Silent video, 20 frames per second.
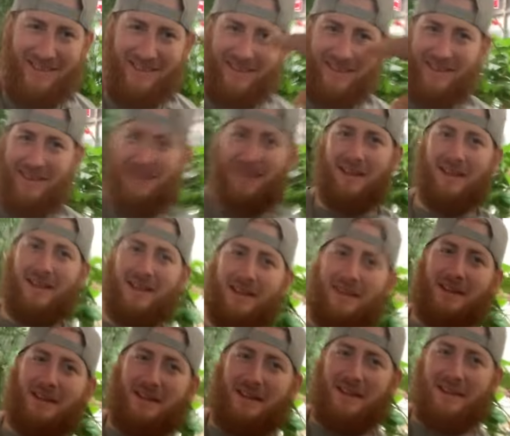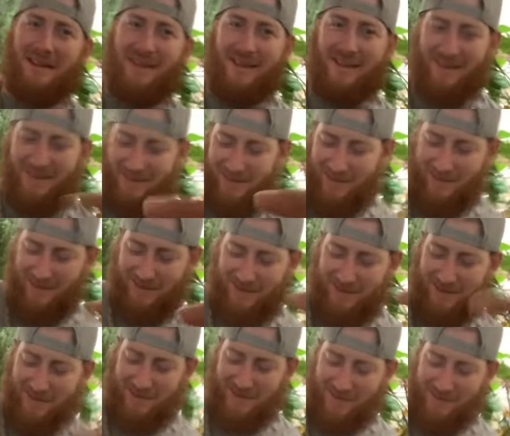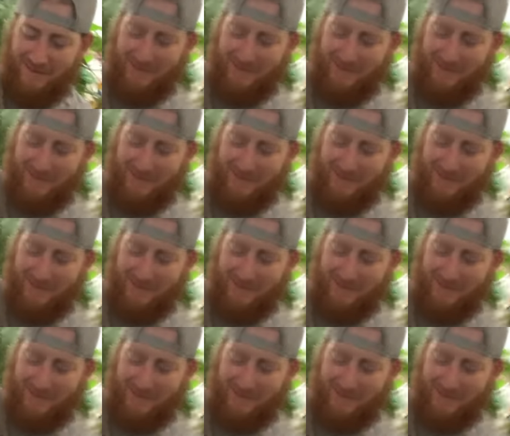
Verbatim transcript: and he remember he put his tongue through the thing. I